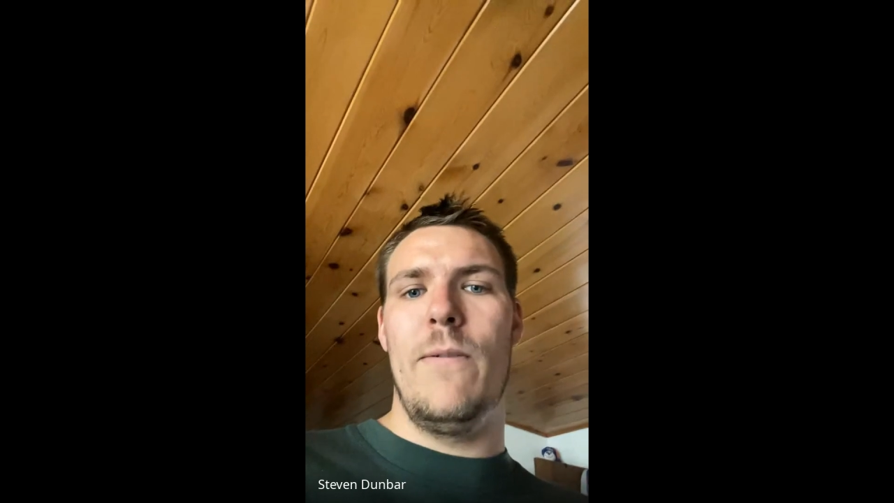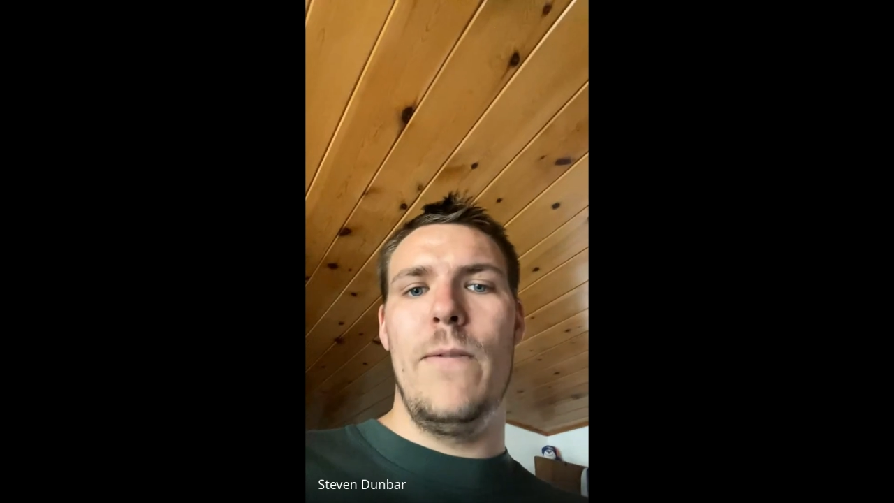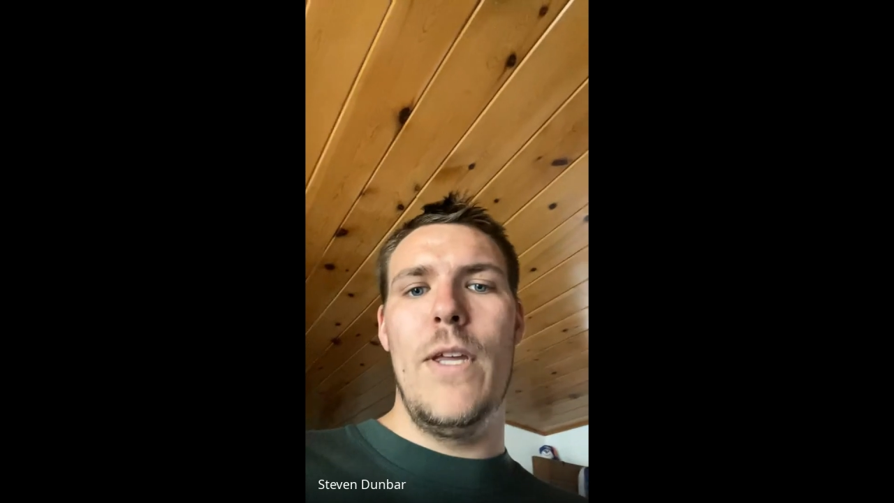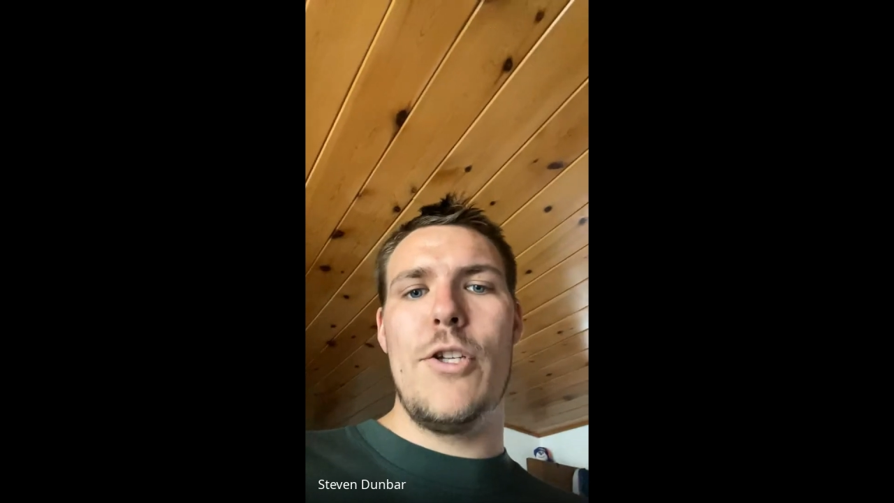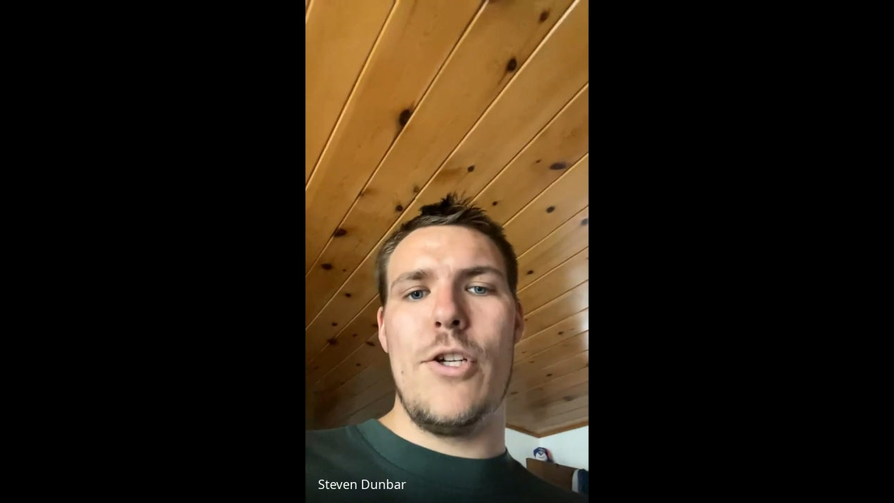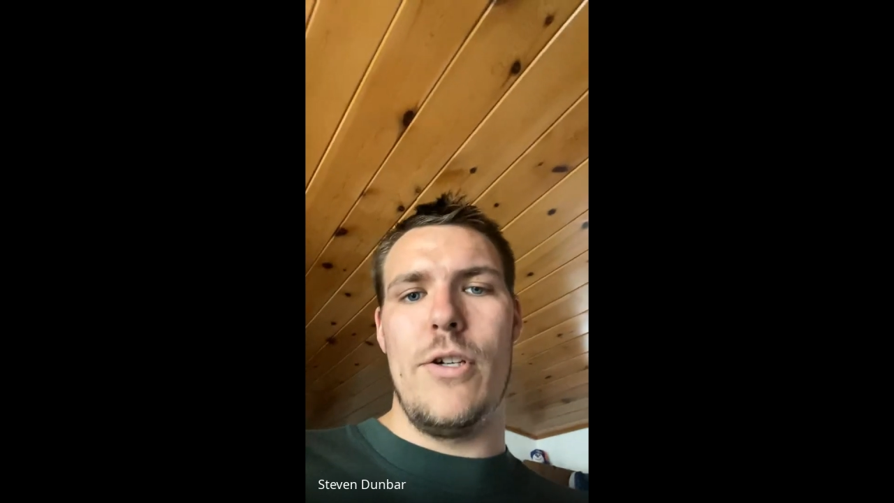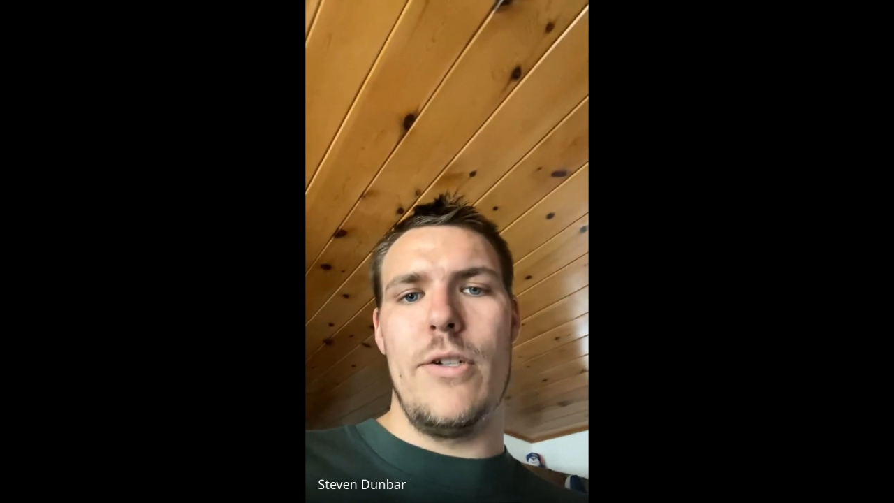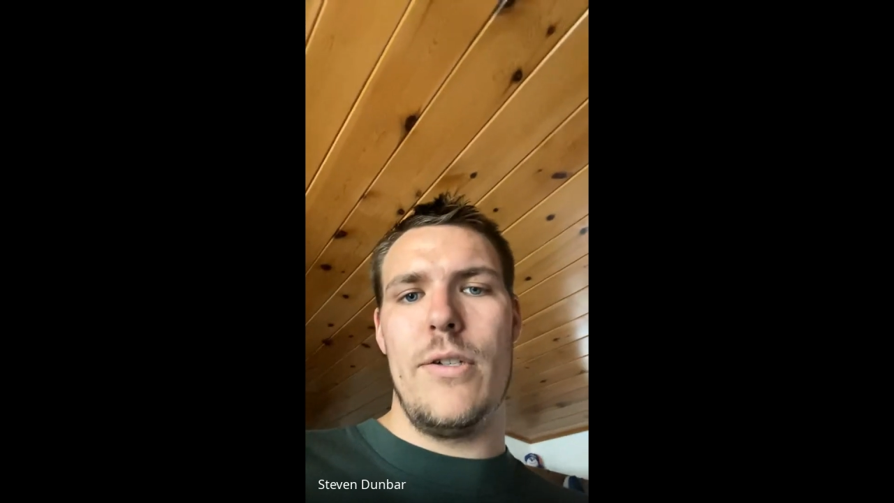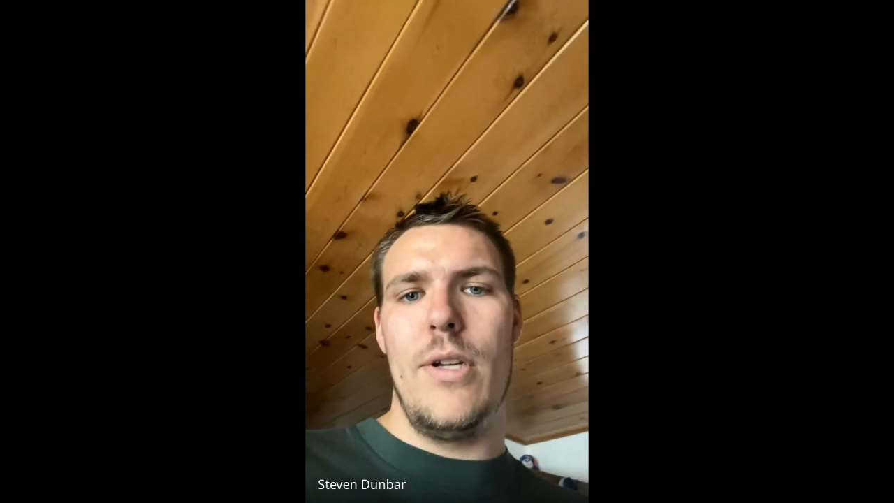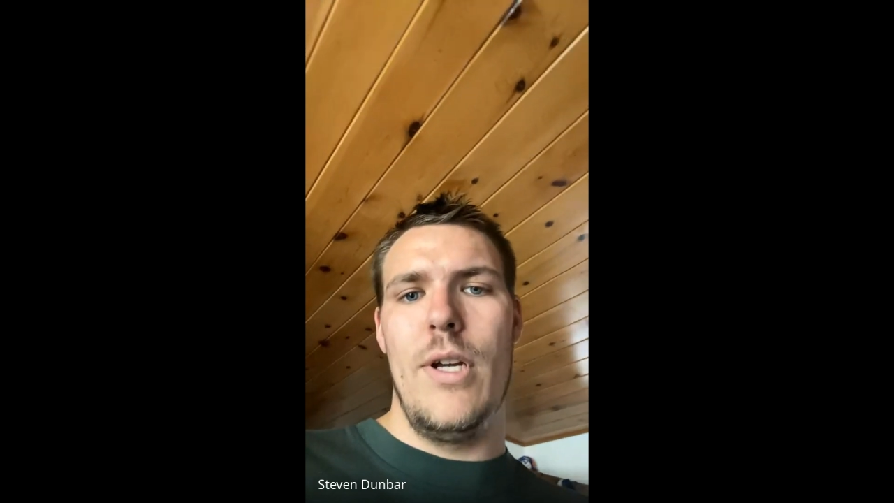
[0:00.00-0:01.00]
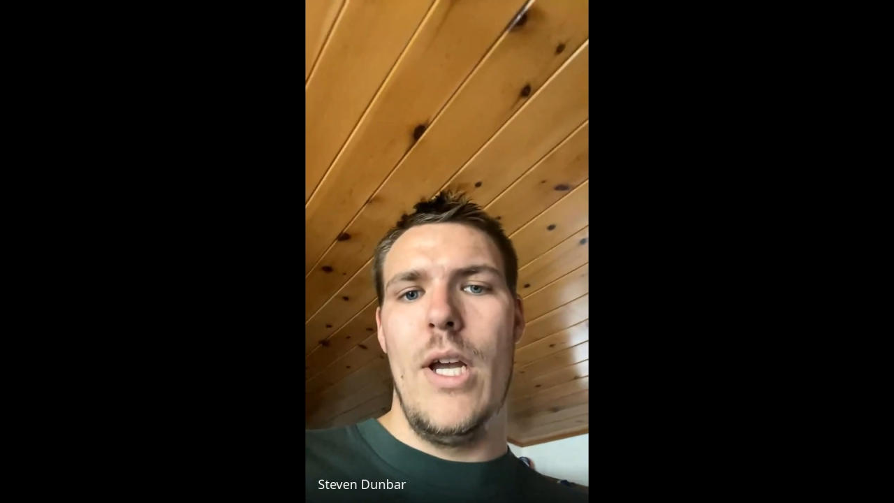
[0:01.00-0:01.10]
features